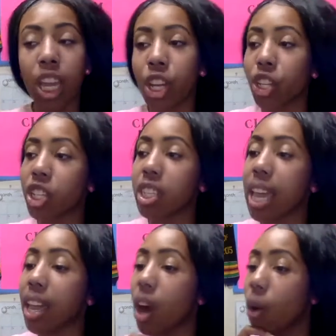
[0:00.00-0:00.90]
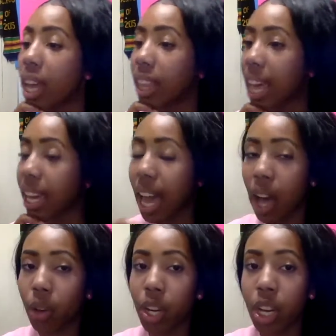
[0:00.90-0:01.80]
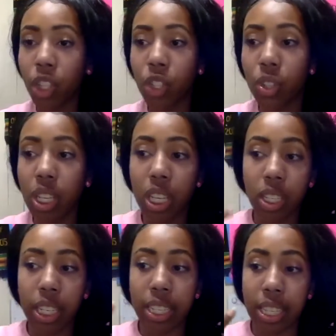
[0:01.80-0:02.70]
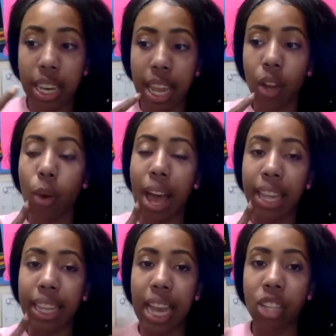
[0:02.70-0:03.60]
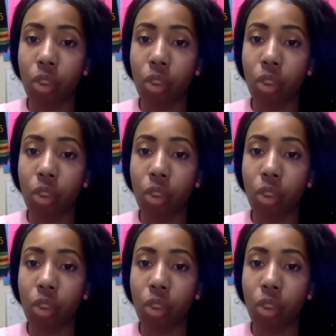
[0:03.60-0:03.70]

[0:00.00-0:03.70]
You're just saying, oh, I like how Susie is listening quietly as